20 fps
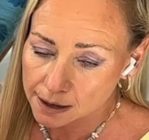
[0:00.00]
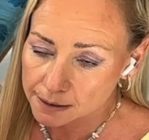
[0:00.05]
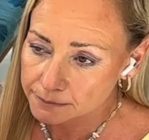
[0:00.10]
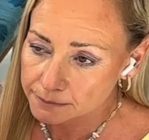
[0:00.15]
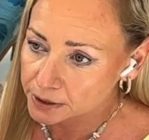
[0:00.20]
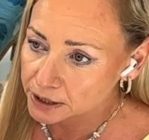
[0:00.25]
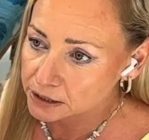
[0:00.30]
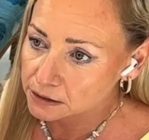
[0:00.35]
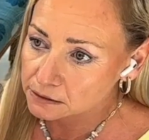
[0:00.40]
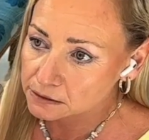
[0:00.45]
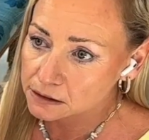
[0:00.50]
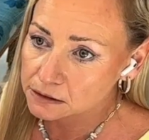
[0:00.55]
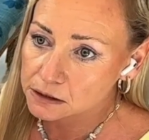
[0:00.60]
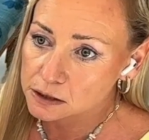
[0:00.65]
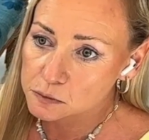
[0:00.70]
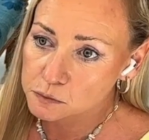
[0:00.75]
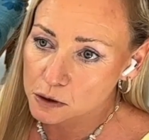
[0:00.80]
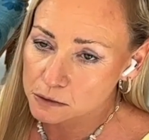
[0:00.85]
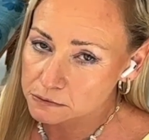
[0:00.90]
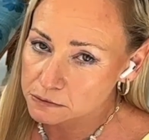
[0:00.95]
but
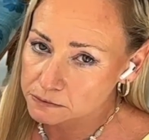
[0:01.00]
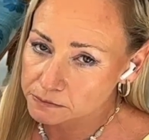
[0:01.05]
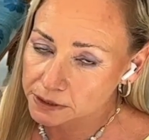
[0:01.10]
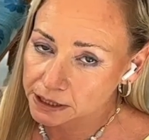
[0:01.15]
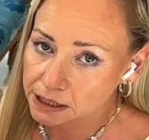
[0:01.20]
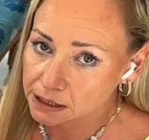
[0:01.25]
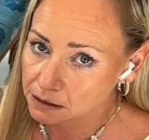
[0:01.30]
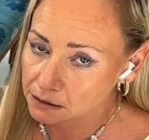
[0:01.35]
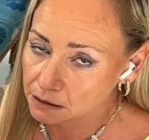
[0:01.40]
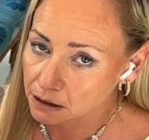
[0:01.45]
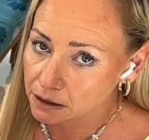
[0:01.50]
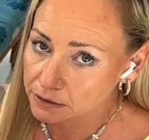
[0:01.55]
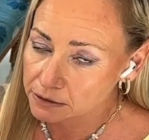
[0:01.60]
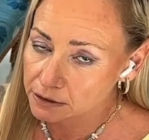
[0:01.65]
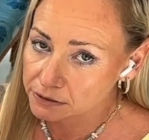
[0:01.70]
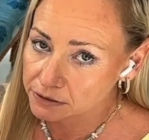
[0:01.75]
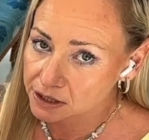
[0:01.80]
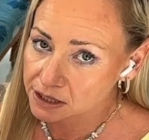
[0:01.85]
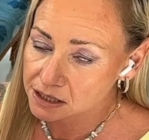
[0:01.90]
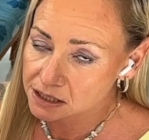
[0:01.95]
there's probably
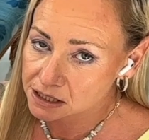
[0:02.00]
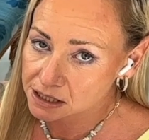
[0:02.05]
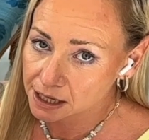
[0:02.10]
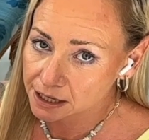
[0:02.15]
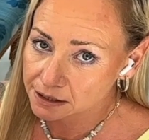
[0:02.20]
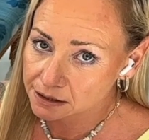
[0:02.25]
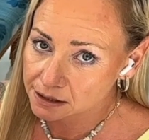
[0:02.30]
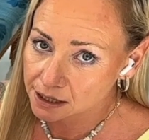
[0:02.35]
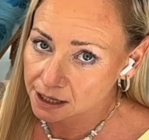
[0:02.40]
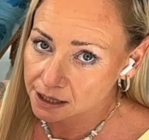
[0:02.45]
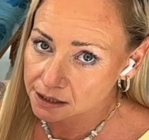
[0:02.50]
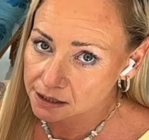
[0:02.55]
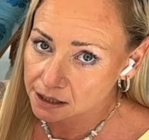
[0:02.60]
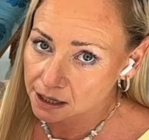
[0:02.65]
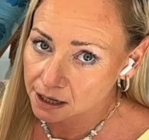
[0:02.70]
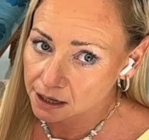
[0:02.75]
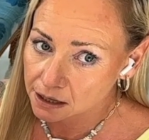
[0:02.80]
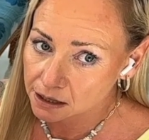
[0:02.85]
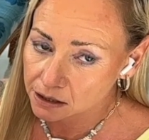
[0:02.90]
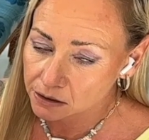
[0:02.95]
other things like that
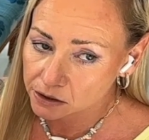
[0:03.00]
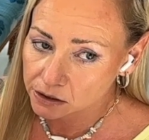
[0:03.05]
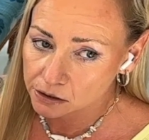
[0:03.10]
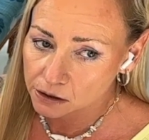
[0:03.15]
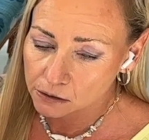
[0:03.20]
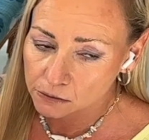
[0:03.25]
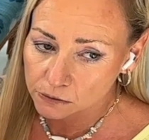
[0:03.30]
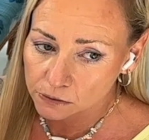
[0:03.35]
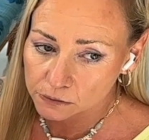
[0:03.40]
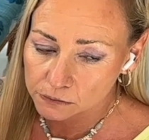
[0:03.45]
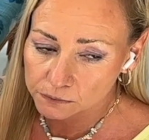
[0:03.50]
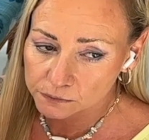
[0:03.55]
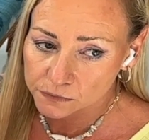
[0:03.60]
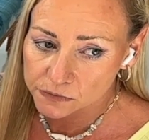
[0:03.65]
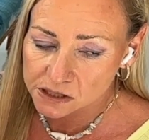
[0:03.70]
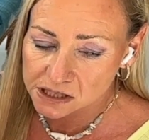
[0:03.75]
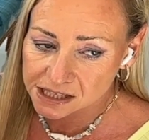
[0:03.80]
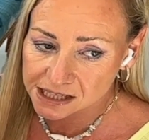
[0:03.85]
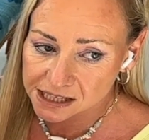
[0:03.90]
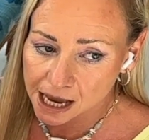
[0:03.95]
now, you know,
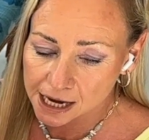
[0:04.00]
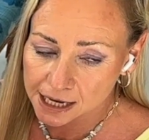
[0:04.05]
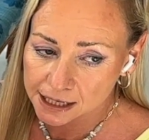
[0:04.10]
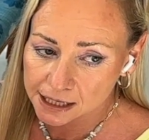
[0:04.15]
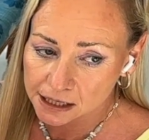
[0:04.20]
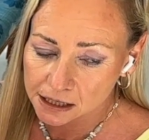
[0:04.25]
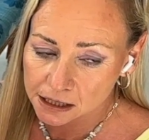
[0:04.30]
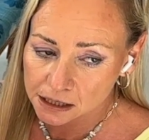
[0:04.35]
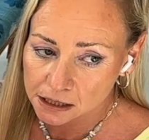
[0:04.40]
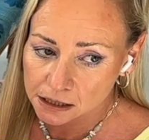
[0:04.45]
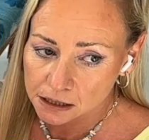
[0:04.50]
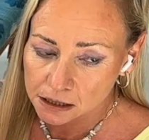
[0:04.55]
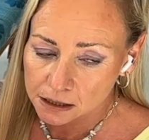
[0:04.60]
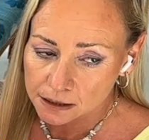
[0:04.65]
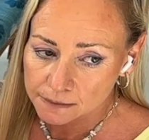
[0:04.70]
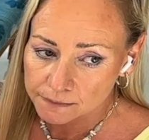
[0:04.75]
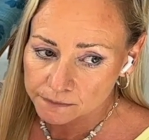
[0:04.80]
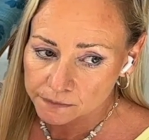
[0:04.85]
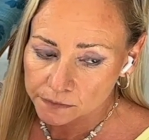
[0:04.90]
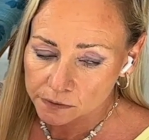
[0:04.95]
selling
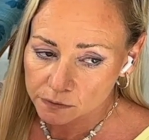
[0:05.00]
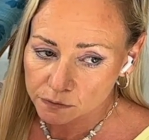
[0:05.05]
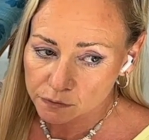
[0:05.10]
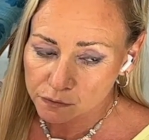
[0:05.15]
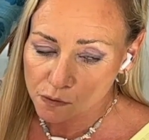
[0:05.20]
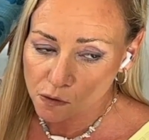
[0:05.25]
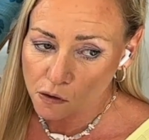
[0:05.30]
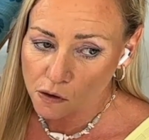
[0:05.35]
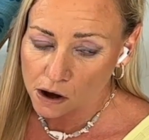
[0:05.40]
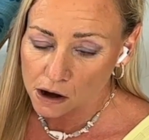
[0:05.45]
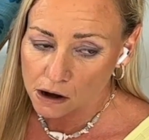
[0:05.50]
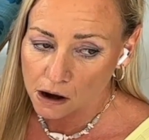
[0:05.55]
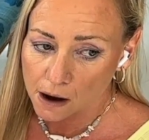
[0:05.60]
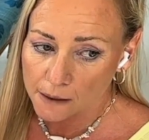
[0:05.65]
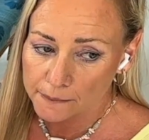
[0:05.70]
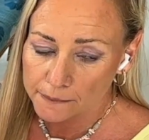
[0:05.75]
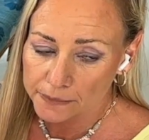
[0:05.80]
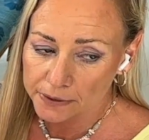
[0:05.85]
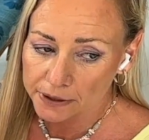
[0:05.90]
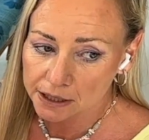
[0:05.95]
for a
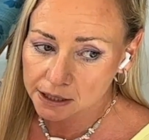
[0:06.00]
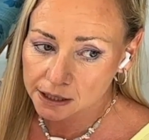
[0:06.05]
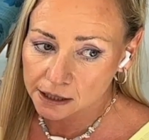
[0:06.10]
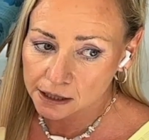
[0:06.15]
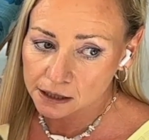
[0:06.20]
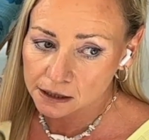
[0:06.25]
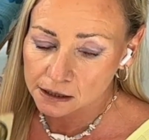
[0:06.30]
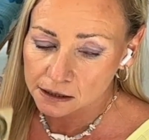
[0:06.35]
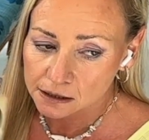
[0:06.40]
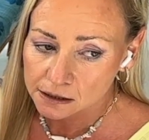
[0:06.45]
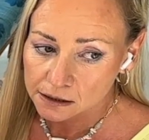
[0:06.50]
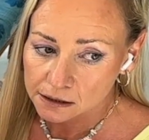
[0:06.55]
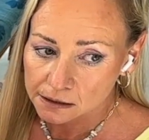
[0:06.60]
company,